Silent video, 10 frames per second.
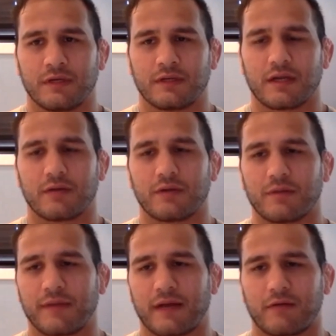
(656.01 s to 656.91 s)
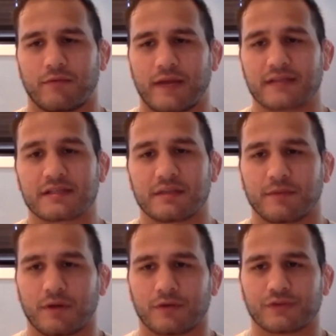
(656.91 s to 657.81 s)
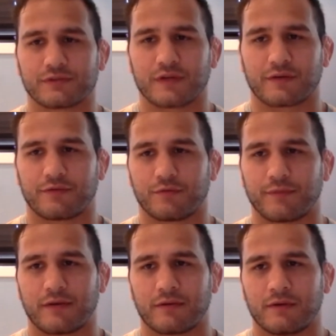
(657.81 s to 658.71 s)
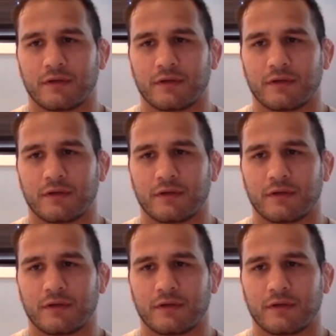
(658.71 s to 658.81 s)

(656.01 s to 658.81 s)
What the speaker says: not only about wrestling, but also talk to about,